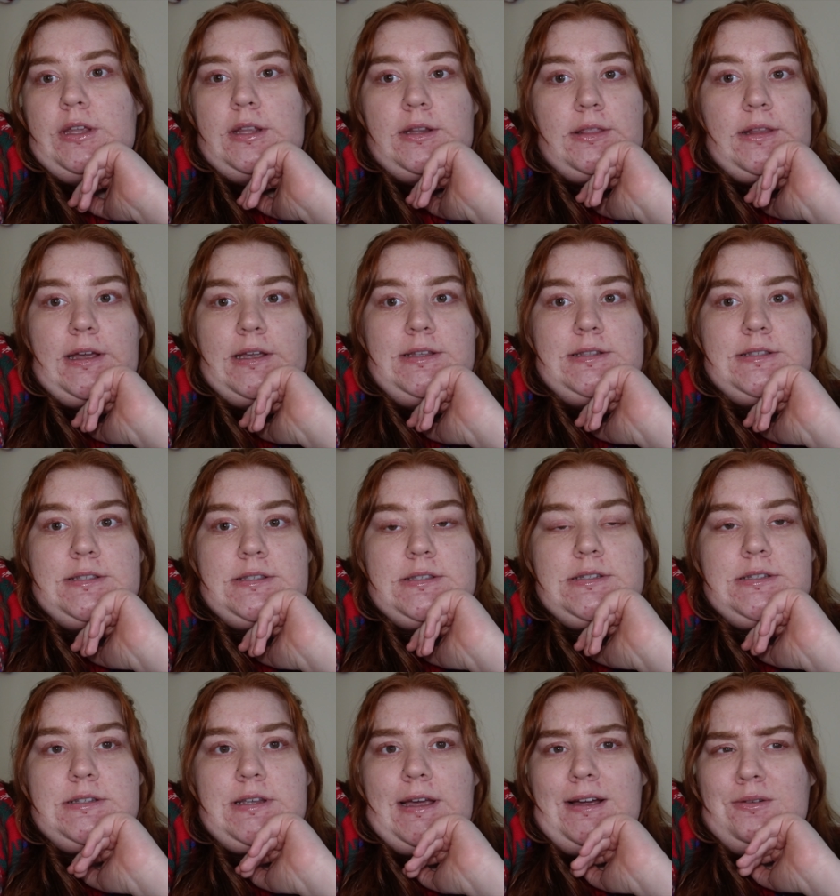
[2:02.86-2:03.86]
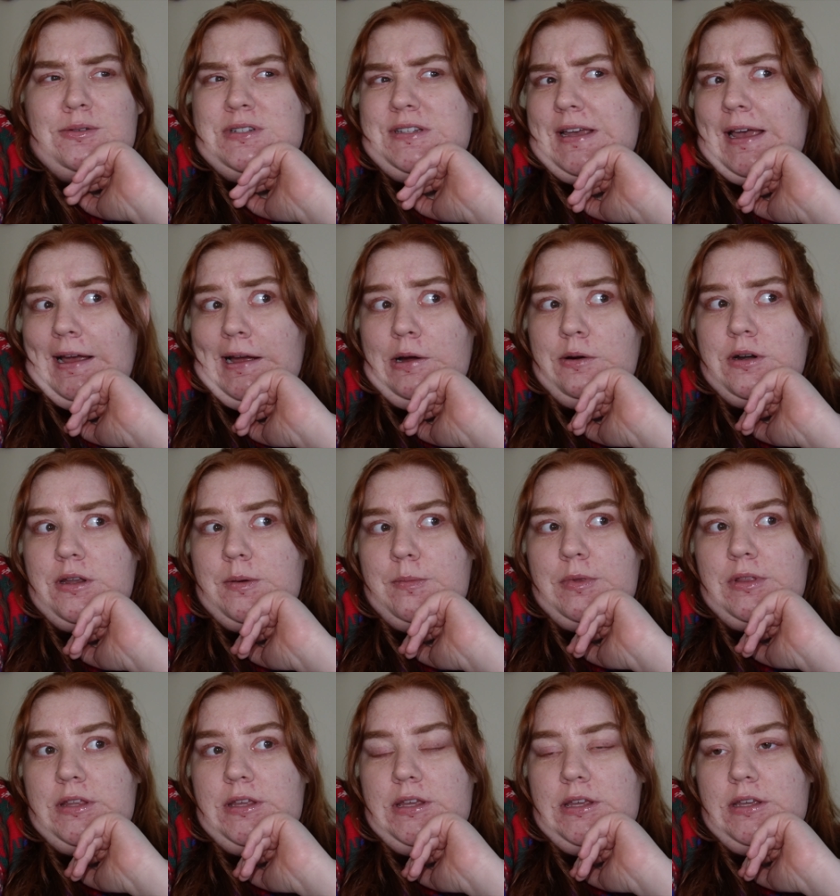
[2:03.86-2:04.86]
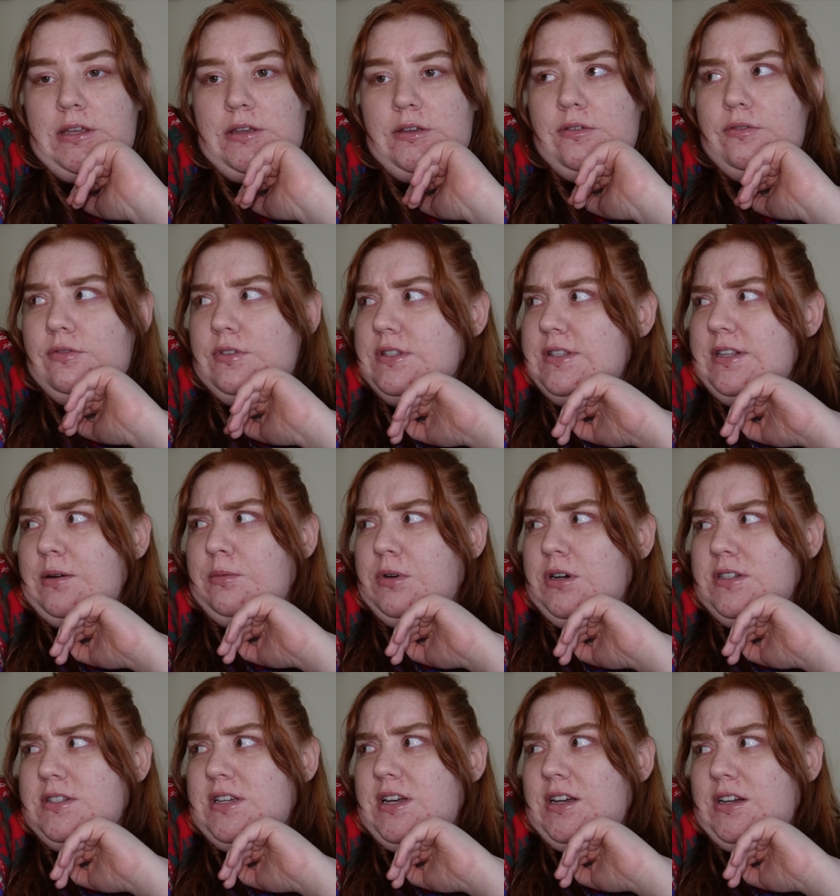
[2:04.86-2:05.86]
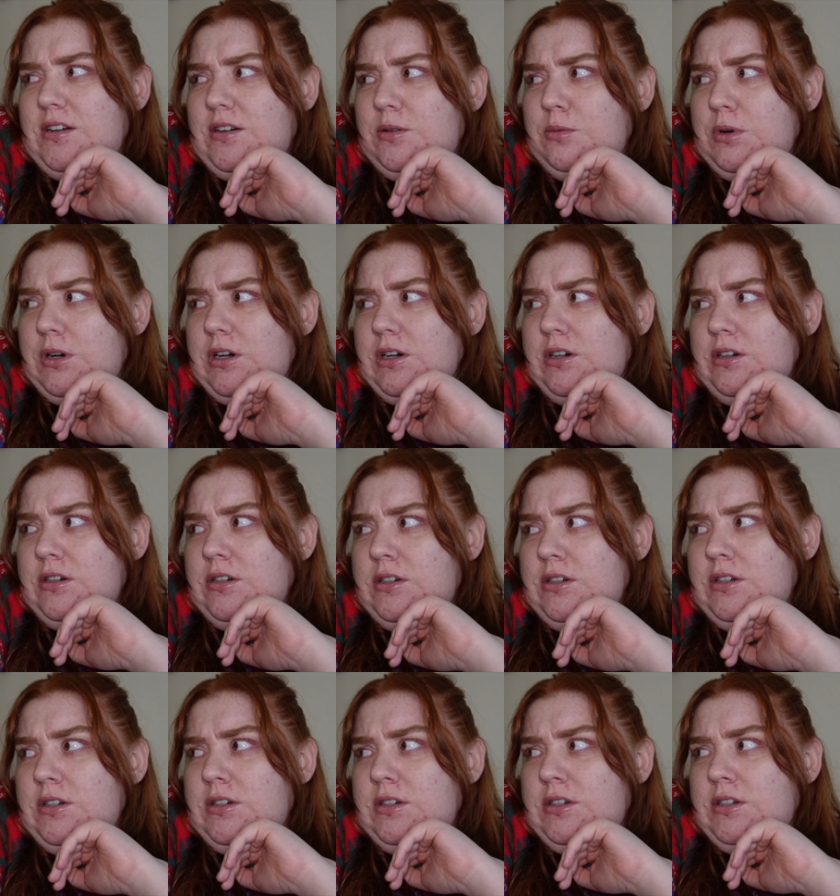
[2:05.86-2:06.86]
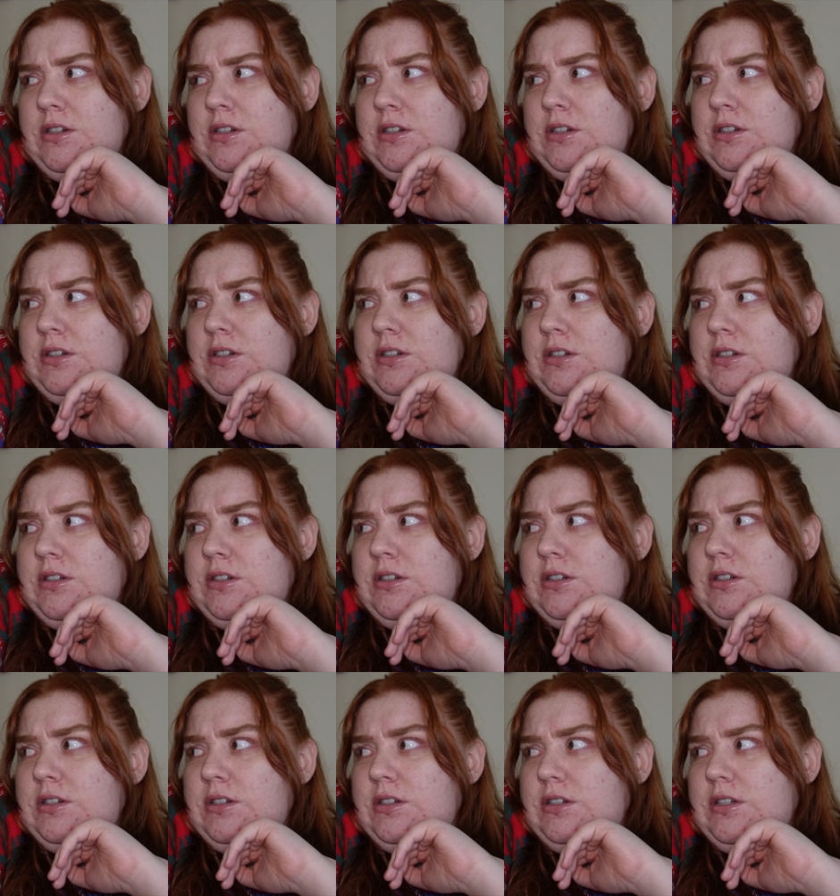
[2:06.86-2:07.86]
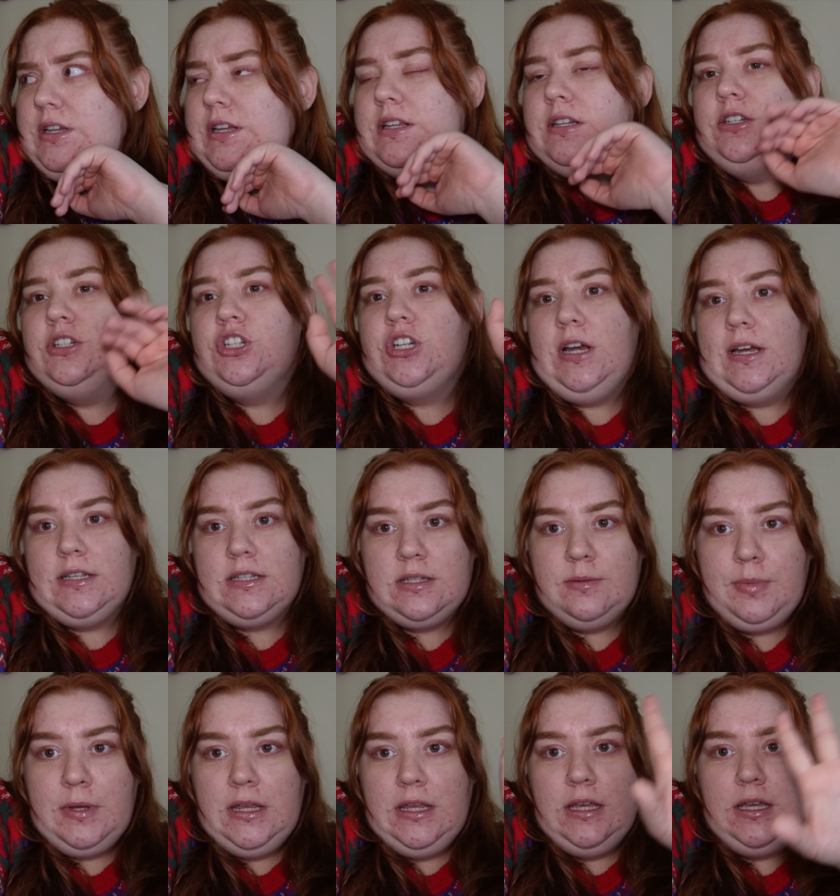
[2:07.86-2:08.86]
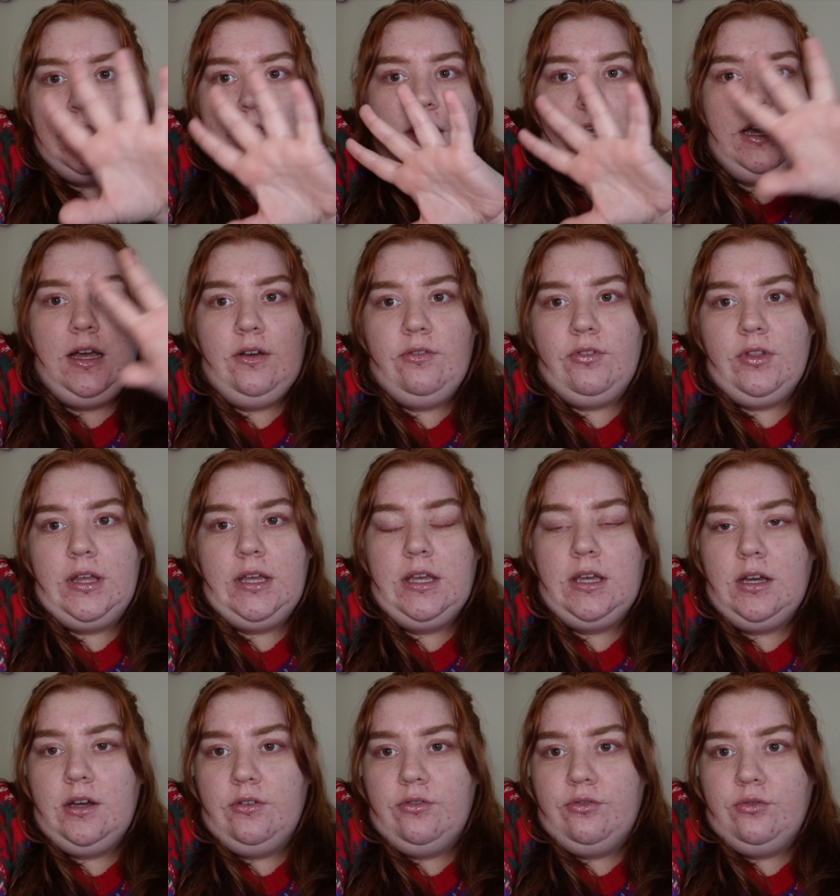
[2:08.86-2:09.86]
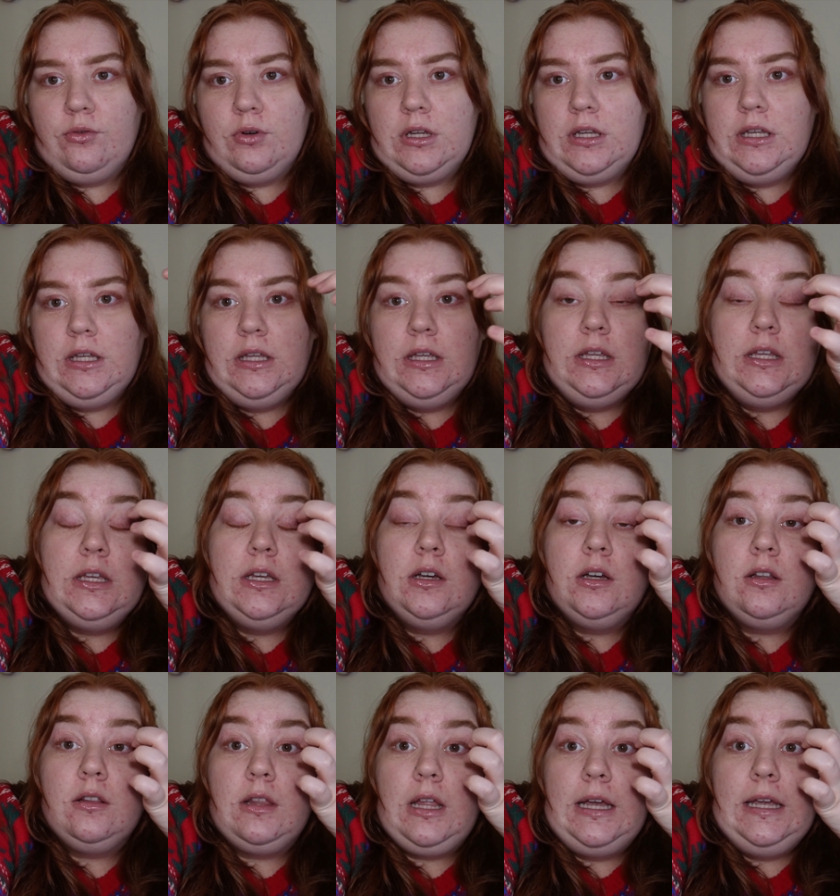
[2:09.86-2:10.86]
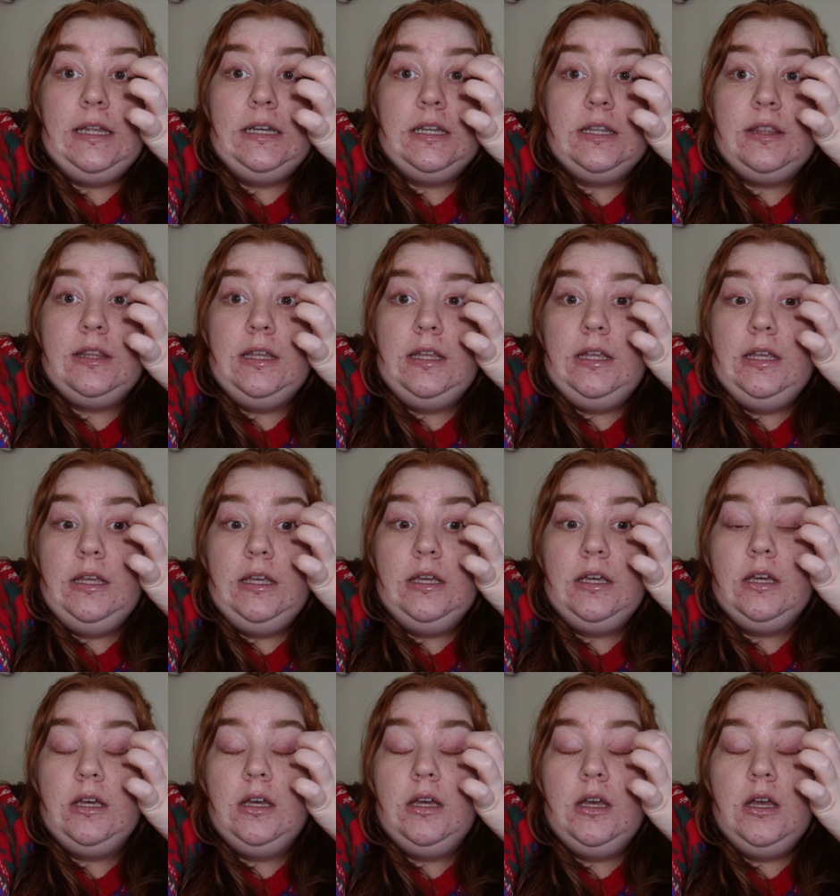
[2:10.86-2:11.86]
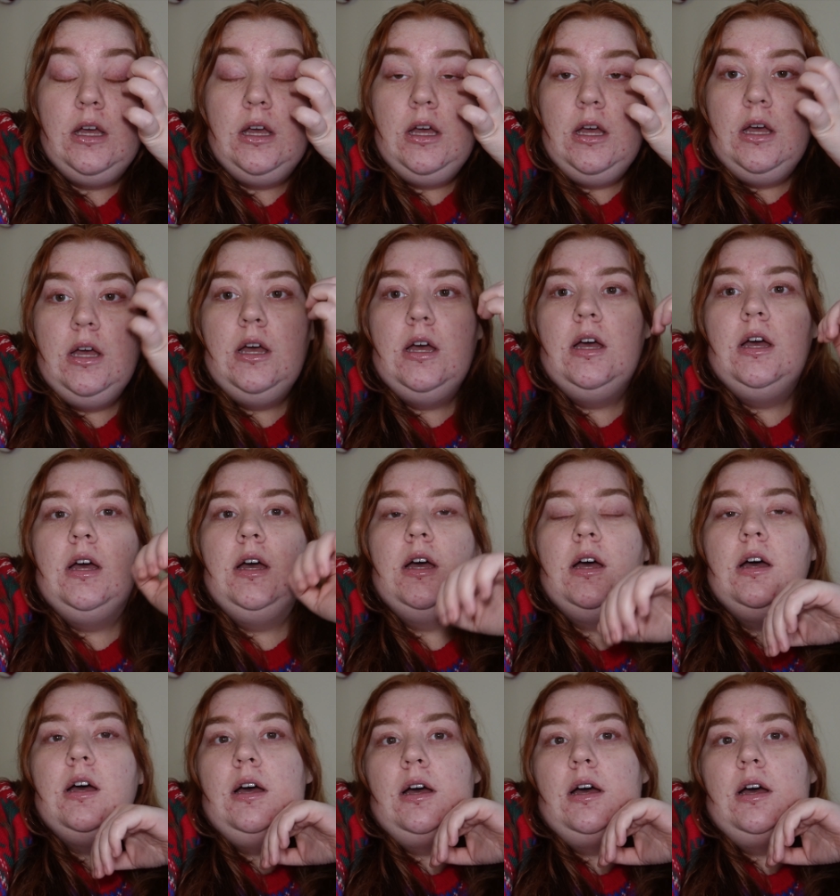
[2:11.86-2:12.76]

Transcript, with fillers: at lights downtown, I believe. Is that where it's at, or where? Um, it's in Chesapeake. In Chesapeake, they have like a free light thing. Yeah, down by the